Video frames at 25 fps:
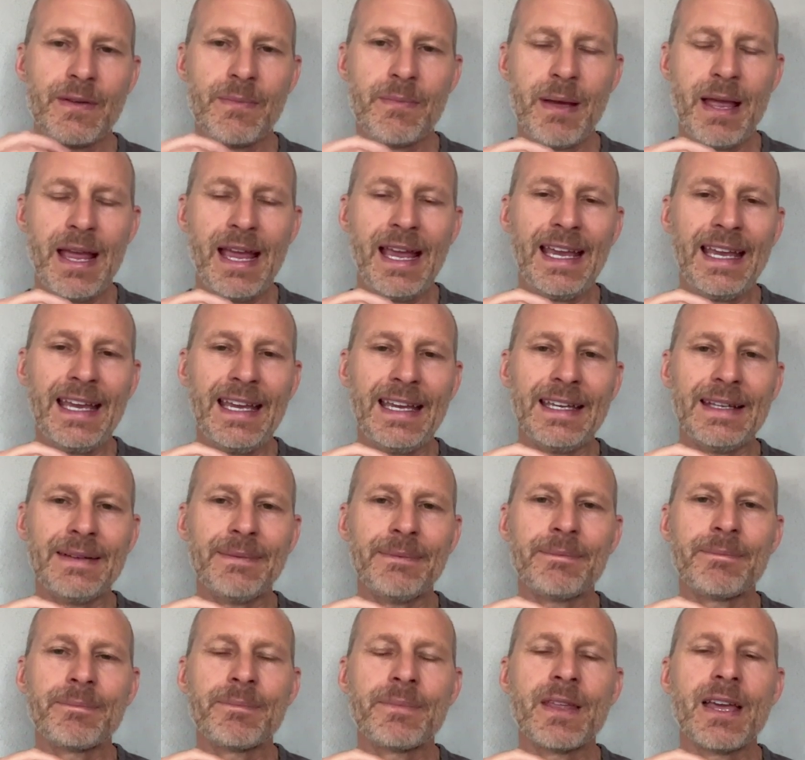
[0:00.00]
the
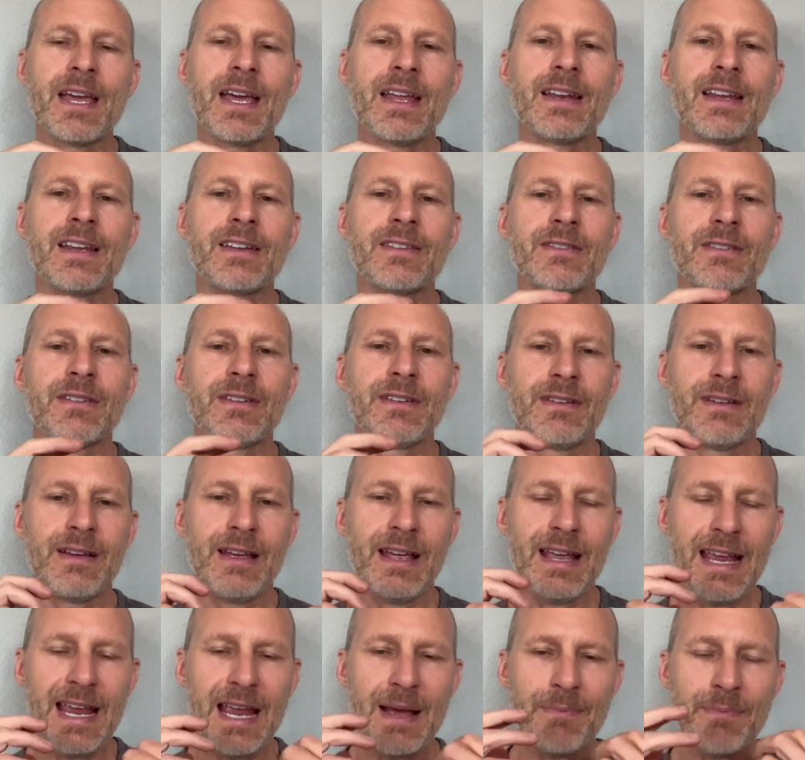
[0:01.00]
pain, and it
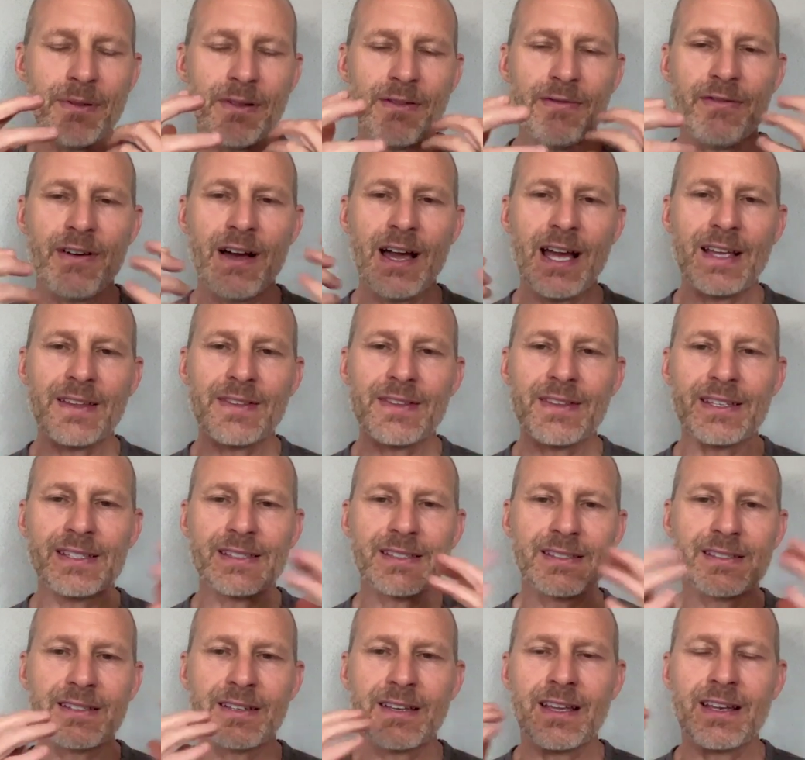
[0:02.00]
amplifying
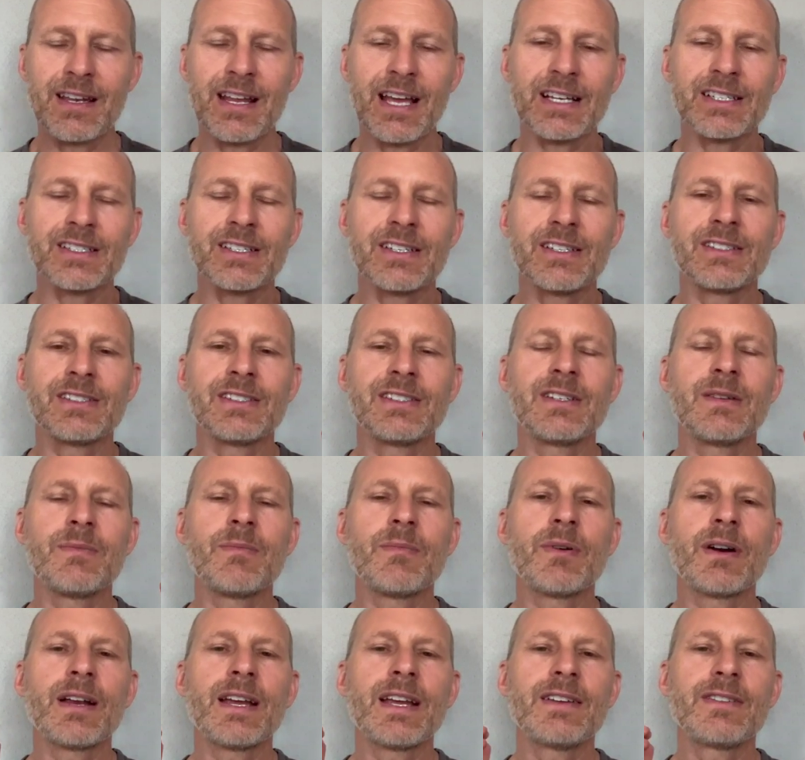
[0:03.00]
these connections in your
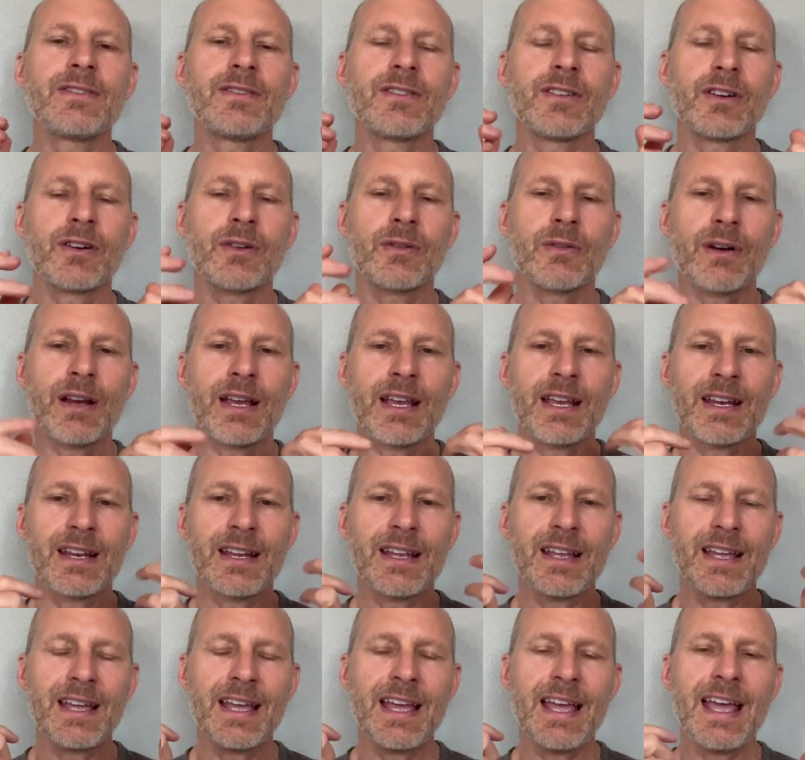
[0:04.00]
brain to
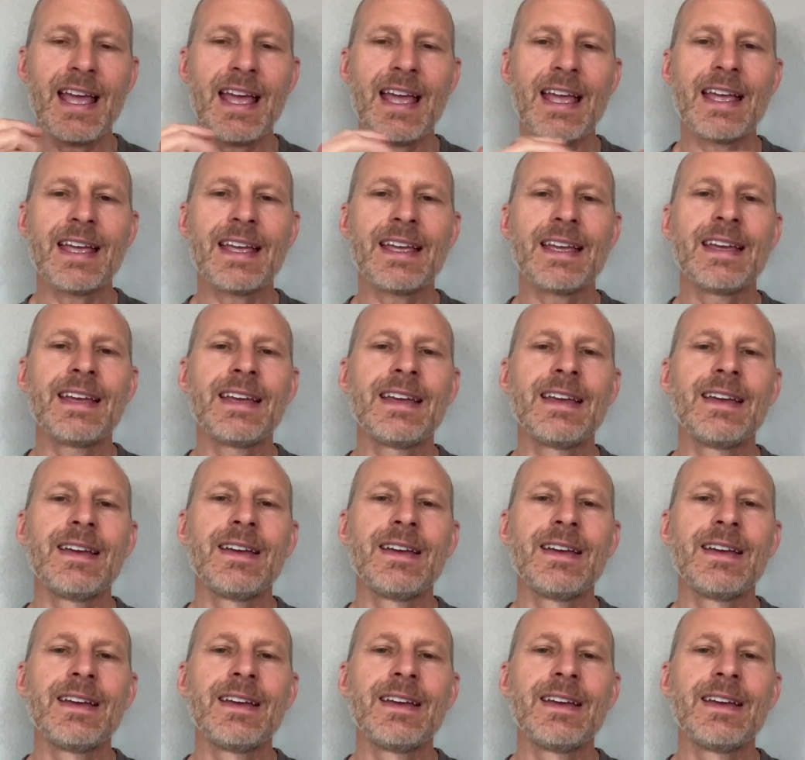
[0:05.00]
create a